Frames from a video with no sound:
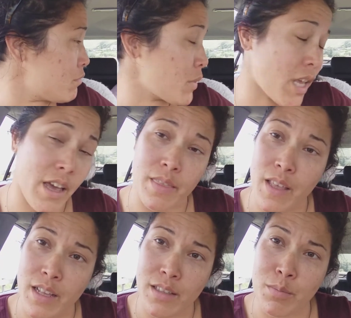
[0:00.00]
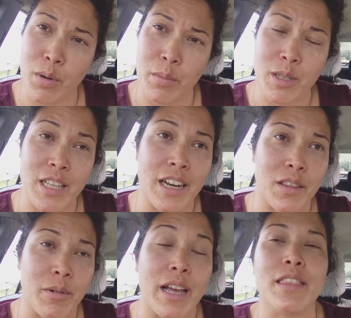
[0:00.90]
But yeah, that's pretty much the end of
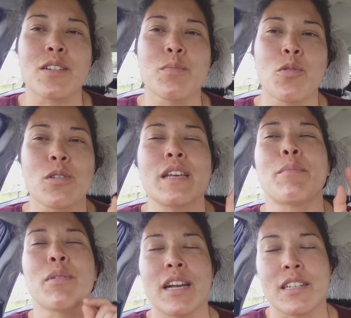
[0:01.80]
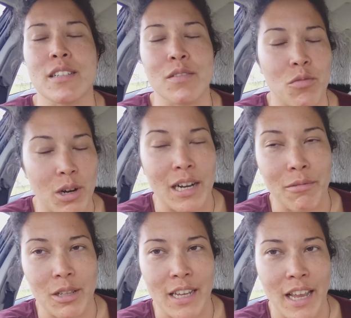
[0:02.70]
the rant. There's more like branches of why
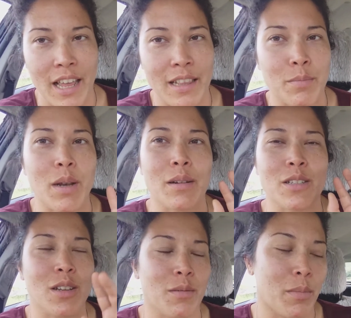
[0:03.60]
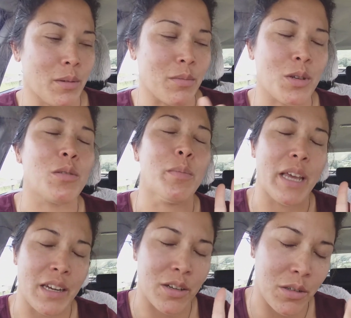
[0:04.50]
we're like ants, but I just thought I'd do the
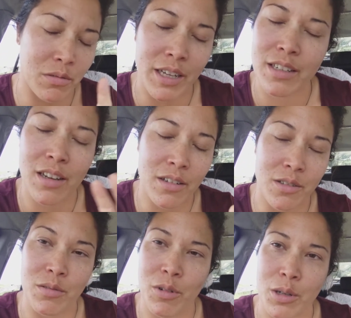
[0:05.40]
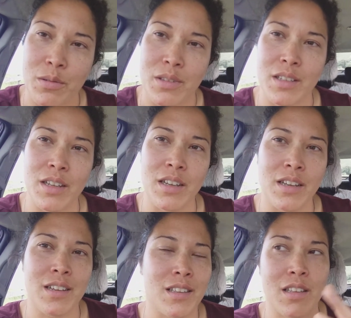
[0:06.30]
main two, like tunnels and roads,
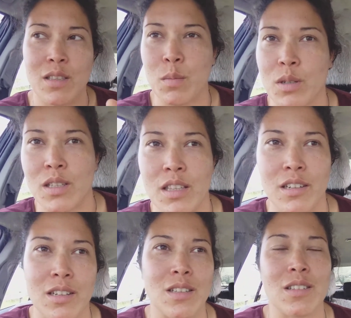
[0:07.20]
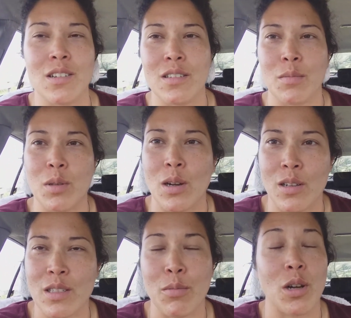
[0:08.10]
conspiracy theories. It's all
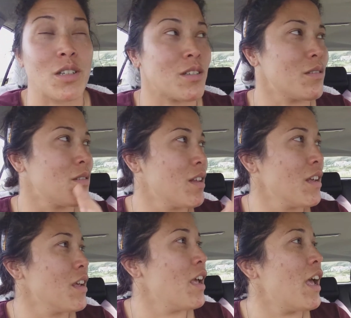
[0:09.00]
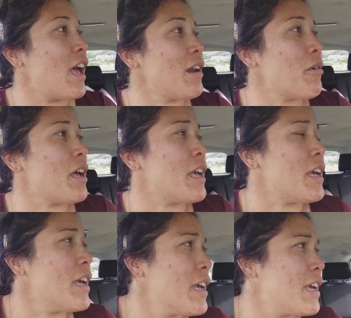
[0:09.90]
subconscious.
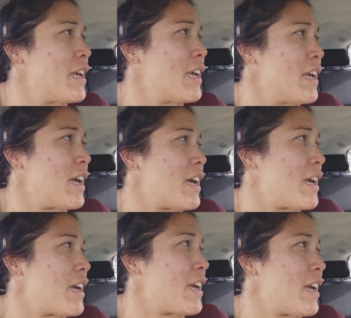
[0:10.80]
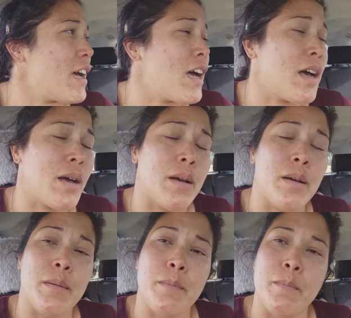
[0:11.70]
Anyway, hope
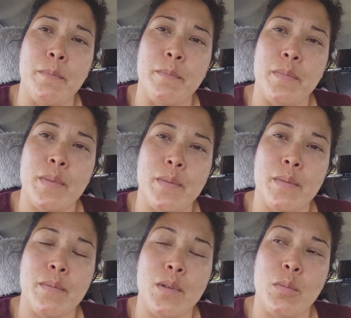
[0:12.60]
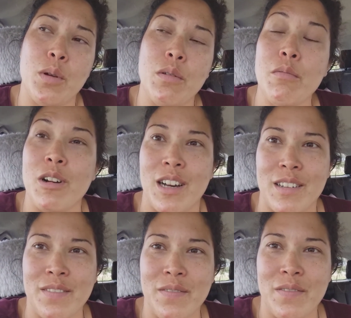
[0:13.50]
you're doing
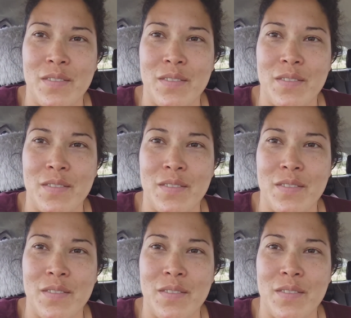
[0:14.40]
well.